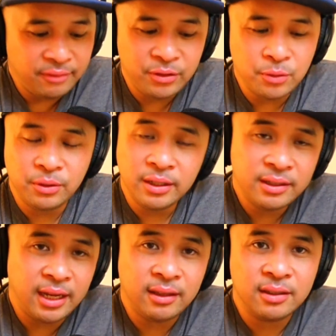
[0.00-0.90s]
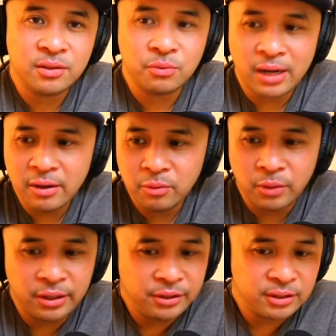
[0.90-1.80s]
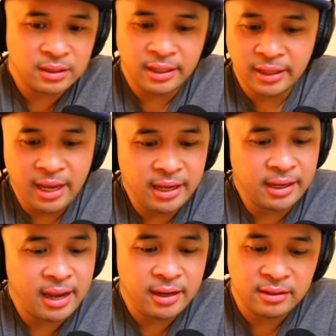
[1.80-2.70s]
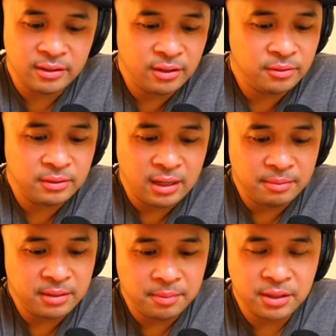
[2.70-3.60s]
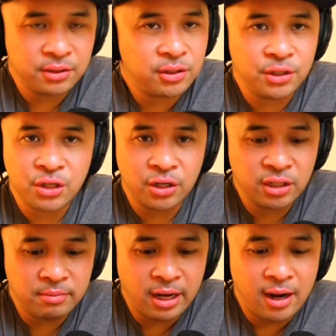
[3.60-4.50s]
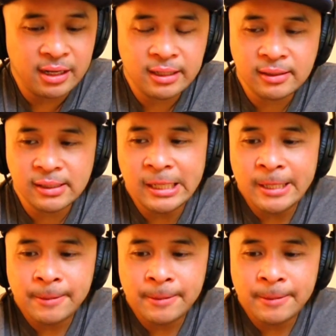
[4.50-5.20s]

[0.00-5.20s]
If you did take this route where you're just like, hey, yeah, you know, I'm going to start charging my audience